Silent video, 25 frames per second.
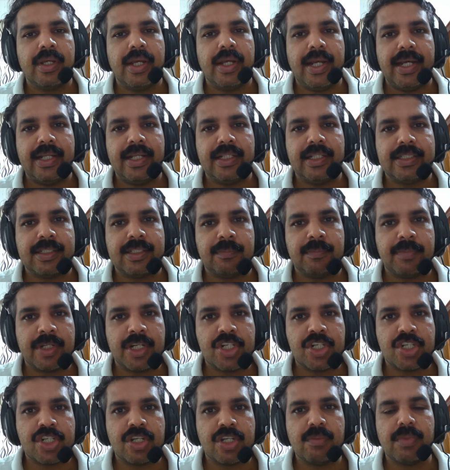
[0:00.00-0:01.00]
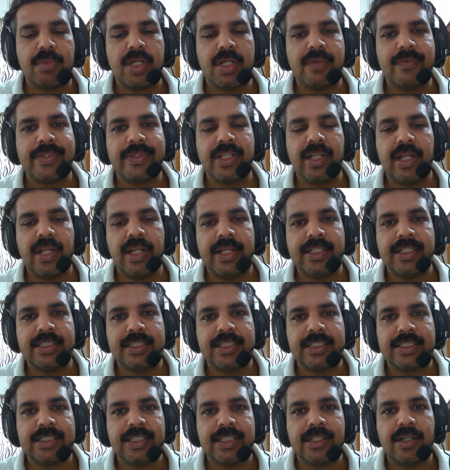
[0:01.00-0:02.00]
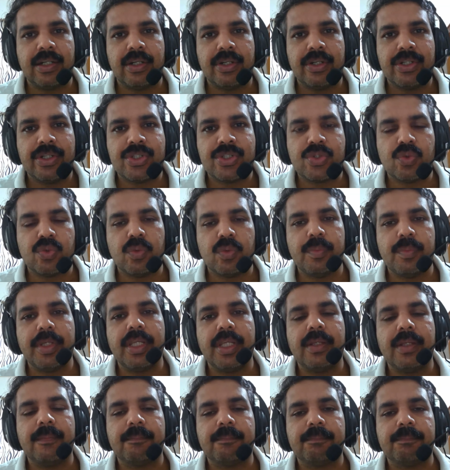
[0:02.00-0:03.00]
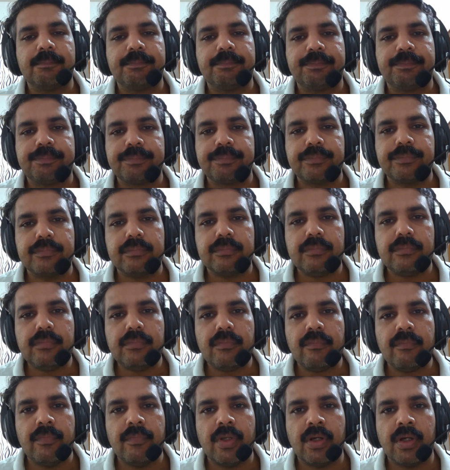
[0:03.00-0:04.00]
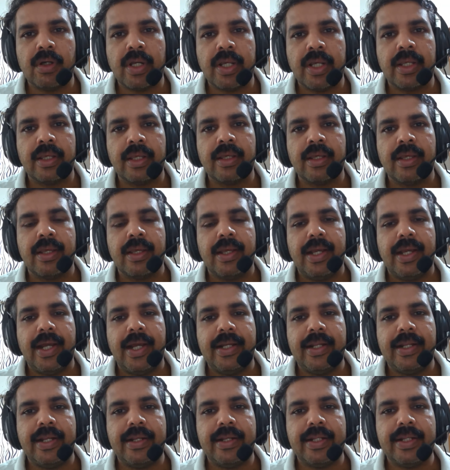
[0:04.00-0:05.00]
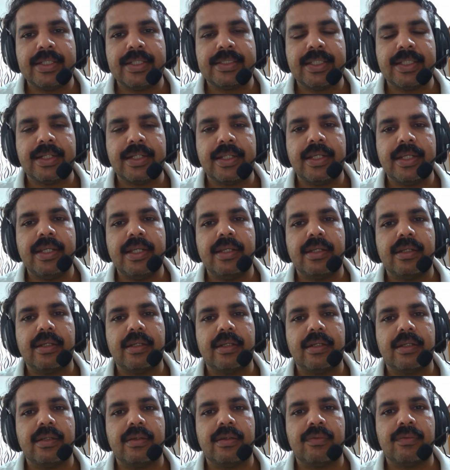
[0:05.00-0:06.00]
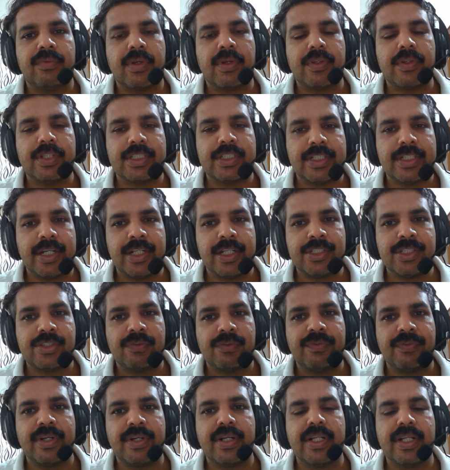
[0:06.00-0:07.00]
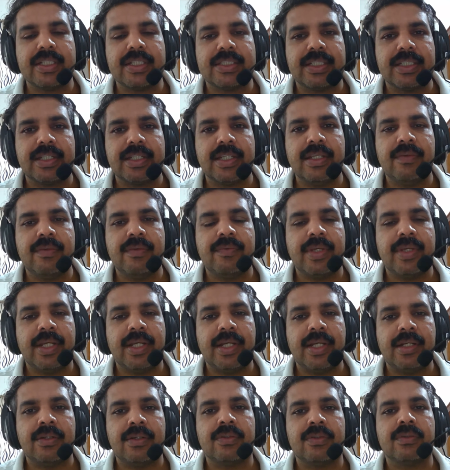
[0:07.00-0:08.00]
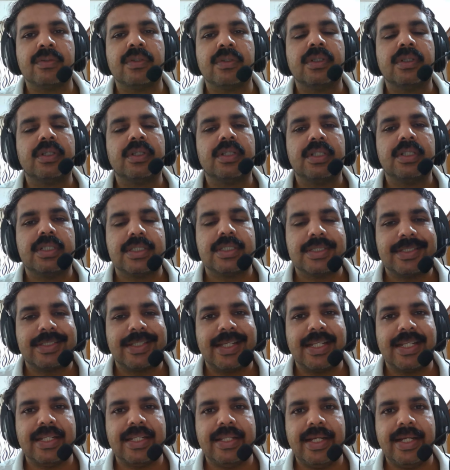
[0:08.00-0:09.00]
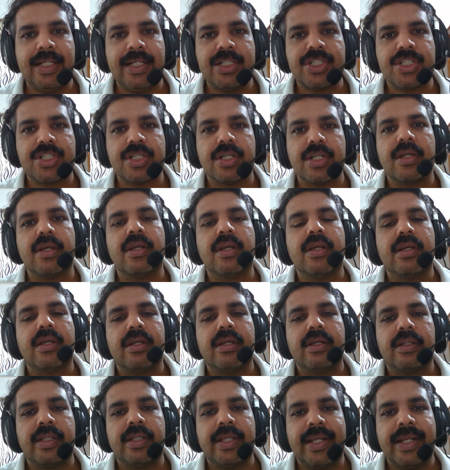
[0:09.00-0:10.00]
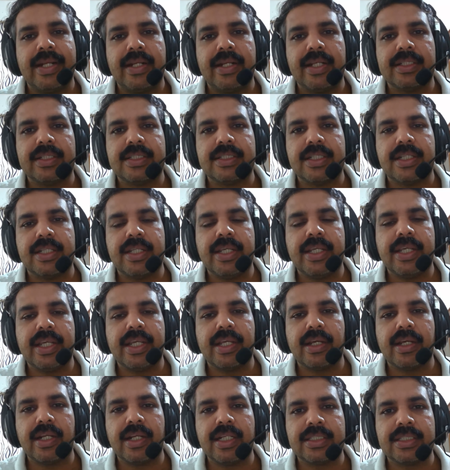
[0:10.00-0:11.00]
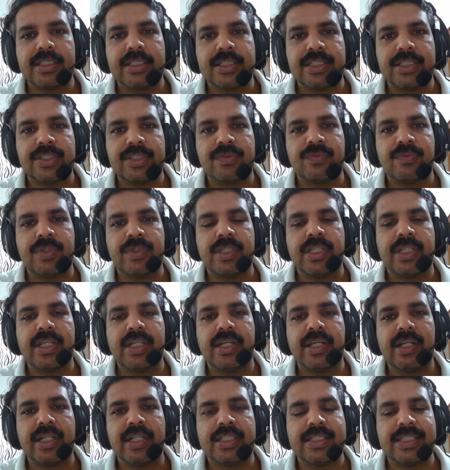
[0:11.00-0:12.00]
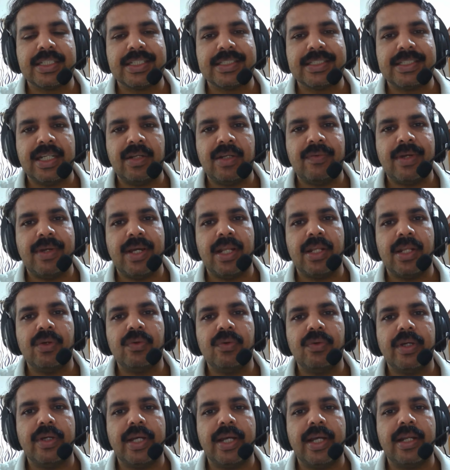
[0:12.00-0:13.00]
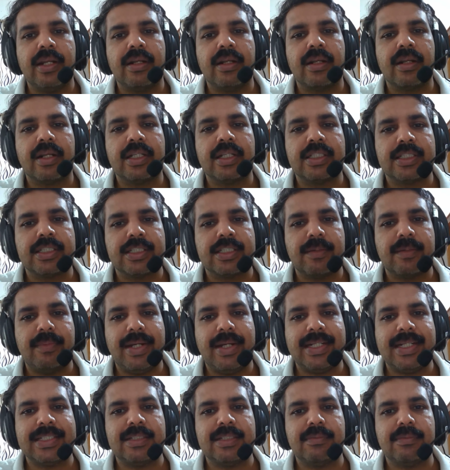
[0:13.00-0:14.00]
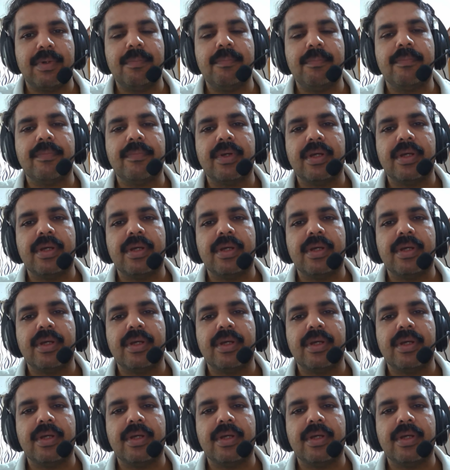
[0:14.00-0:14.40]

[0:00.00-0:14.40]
and the separation between the lines is equal to 2b. Okay, and intensity, from the studies of intensity, we have seen that the intensity increases with the increasing J value and reaches a maximum